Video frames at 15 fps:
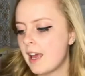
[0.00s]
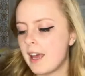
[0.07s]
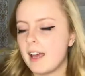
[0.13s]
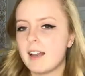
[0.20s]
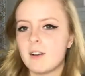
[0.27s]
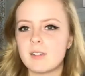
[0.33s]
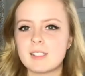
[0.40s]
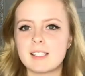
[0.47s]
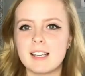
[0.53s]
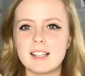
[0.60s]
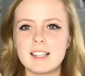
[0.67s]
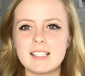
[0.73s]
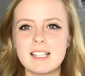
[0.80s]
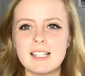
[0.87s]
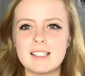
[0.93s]
And I was like,
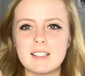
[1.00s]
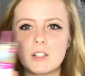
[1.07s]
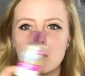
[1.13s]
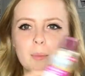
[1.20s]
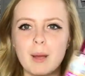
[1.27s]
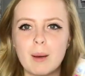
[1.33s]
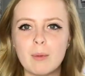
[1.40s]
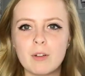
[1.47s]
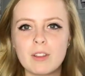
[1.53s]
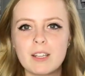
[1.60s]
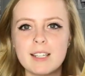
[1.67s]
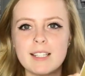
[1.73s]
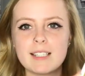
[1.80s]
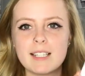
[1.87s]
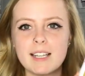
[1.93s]
this has a little pebble
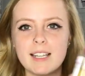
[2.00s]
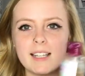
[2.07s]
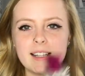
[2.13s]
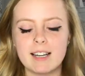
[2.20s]
thingies in it